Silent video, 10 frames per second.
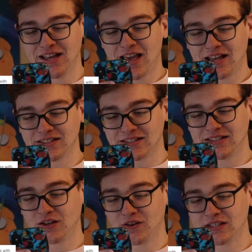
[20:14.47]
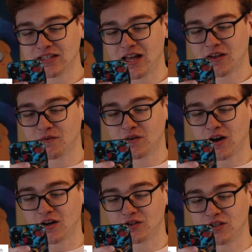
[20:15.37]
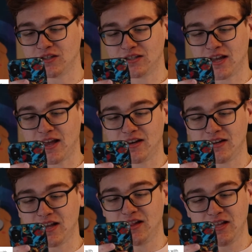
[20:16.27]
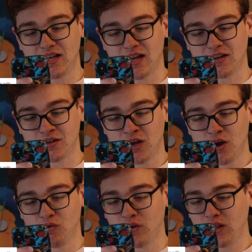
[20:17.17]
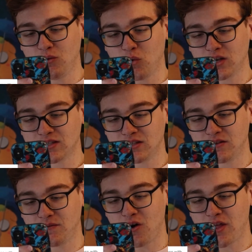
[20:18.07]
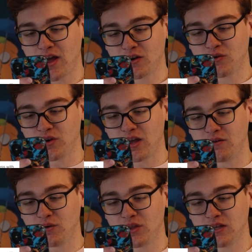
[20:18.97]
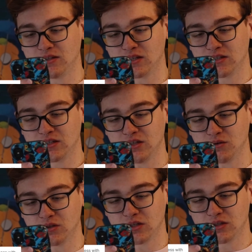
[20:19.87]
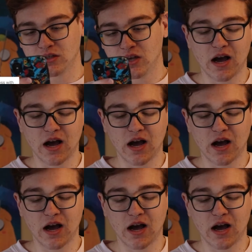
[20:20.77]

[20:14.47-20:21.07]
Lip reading: He has a serious lack of conscience and in the end really wasn't all that creative with his excuses.